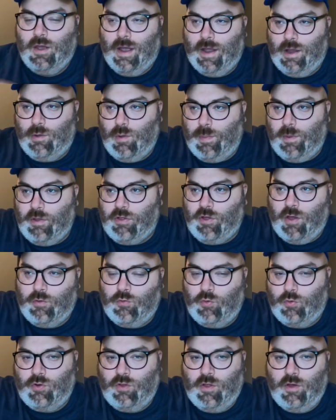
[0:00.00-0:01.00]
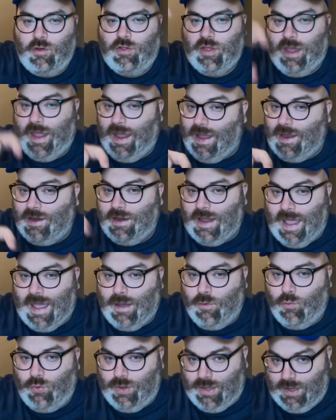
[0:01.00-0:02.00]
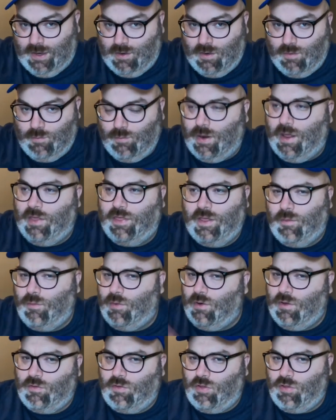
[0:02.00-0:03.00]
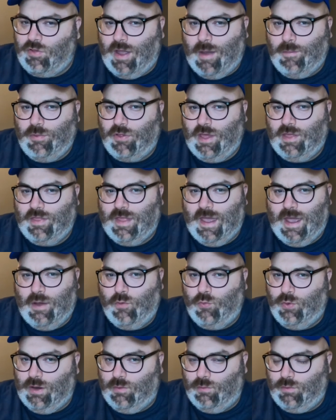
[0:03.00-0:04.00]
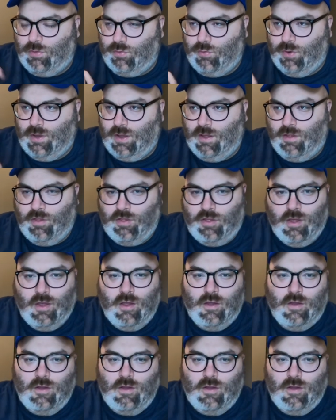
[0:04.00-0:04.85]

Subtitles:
I come up as Outdoor Deluxe and at Ween, but I think I'm going to stop saying the at Ween with three E's.